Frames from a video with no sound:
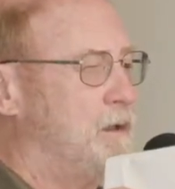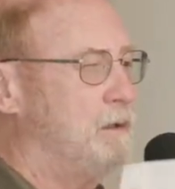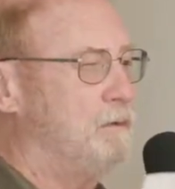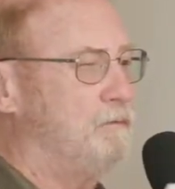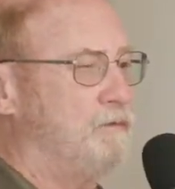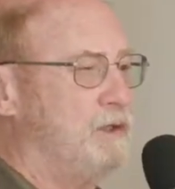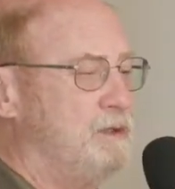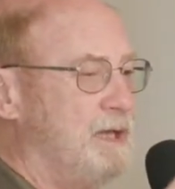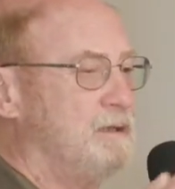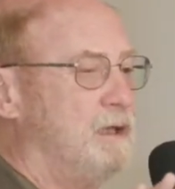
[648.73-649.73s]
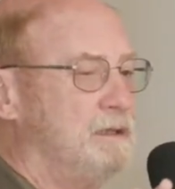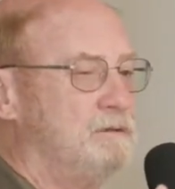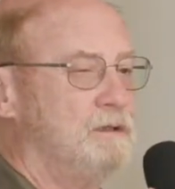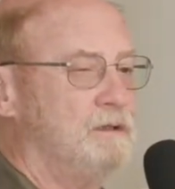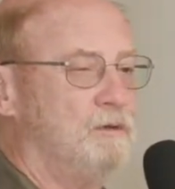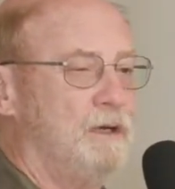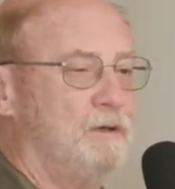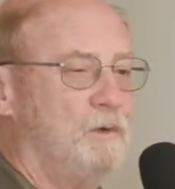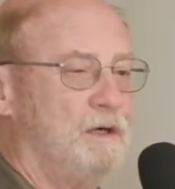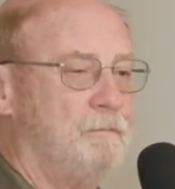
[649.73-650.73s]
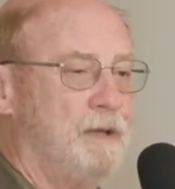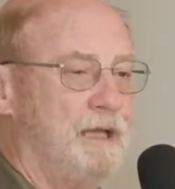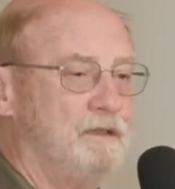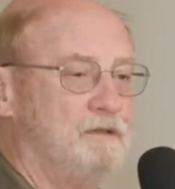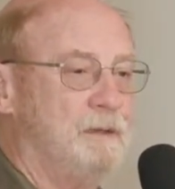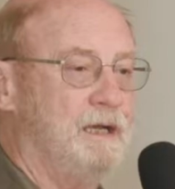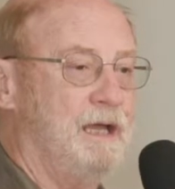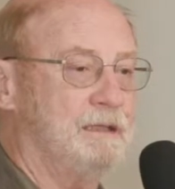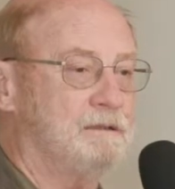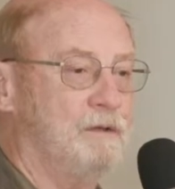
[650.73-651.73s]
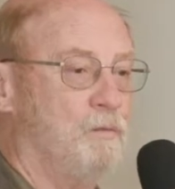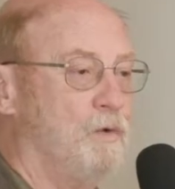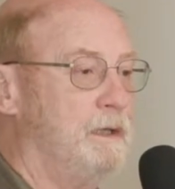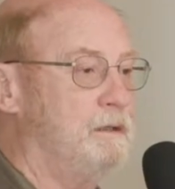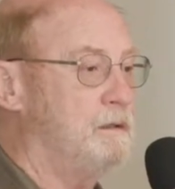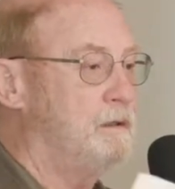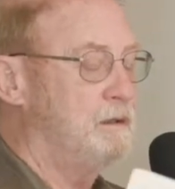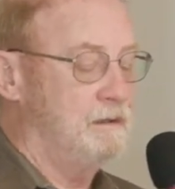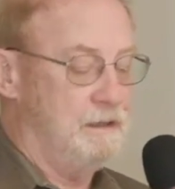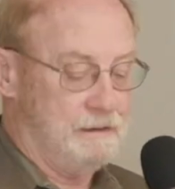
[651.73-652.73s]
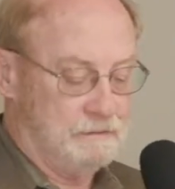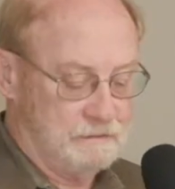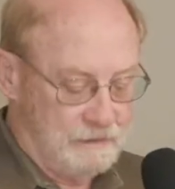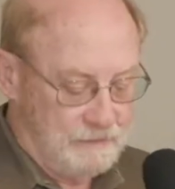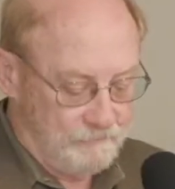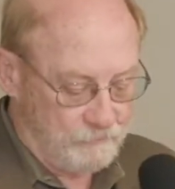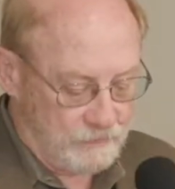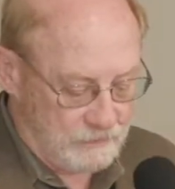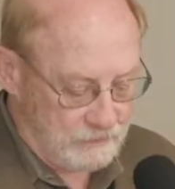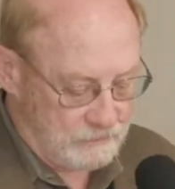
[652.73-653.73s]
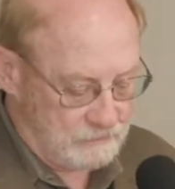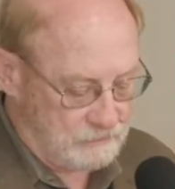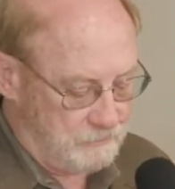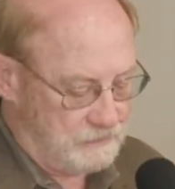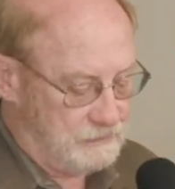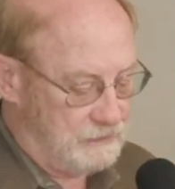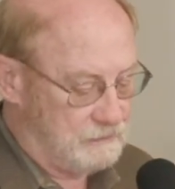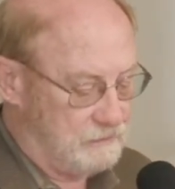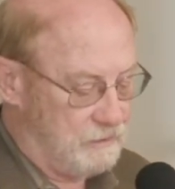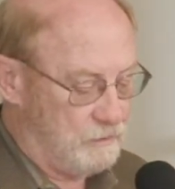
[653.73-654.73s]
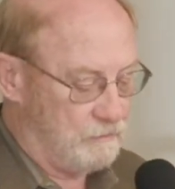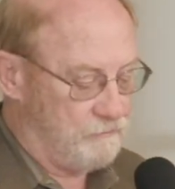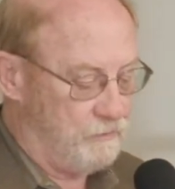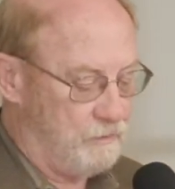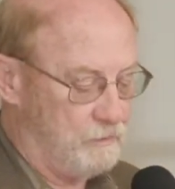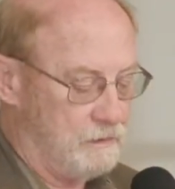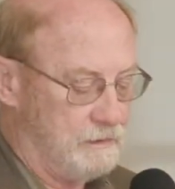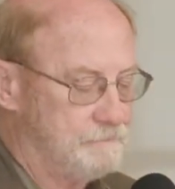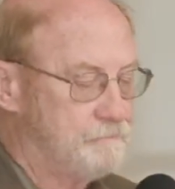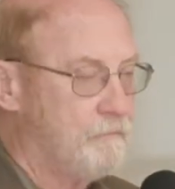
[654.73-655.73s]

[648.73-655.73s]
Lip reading: of the deadlines in the Groundwater Management Act and what needs to be done going forward.